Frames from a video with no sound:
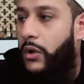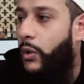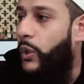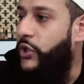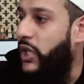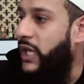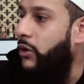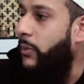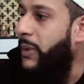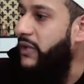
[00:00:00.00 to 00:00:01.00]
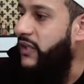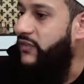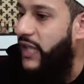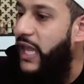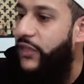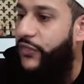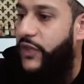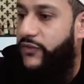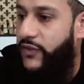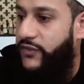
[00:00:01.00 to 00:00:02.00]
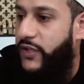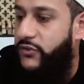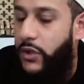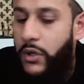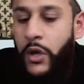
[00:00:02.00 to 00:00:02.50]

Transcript: when you hear about these atheists, etc.,